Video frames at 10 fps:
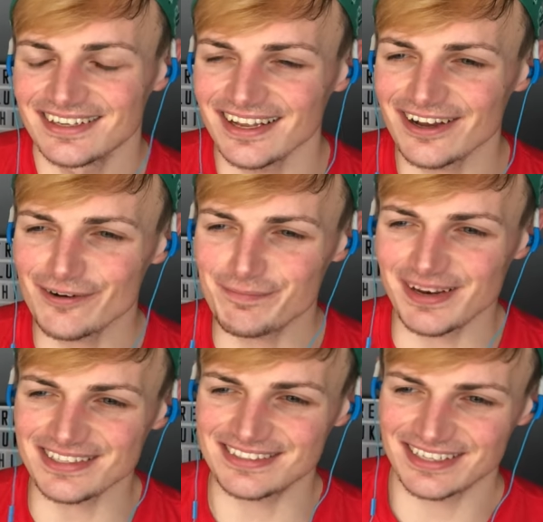Oh,
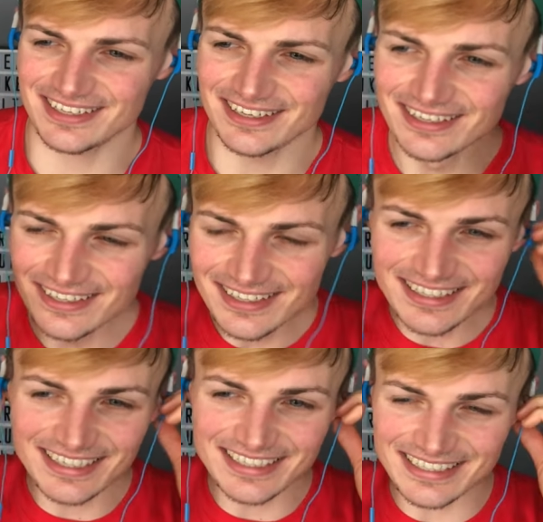bless her.
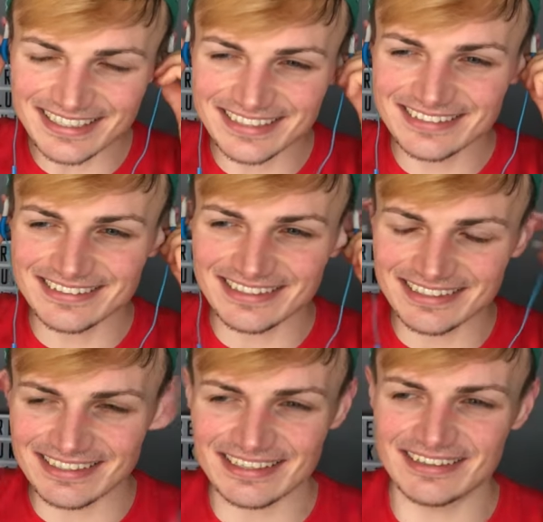
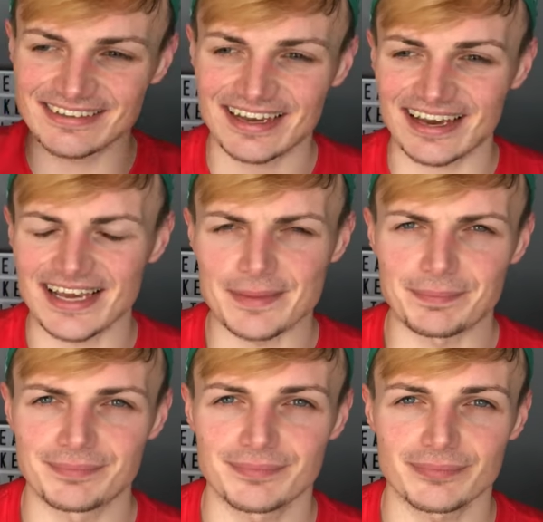Okay,
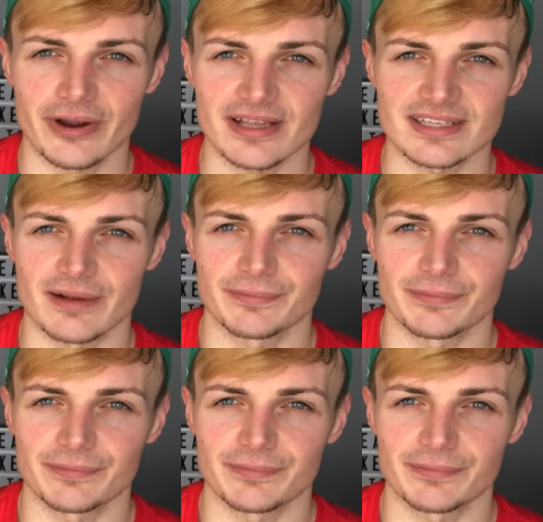breakdown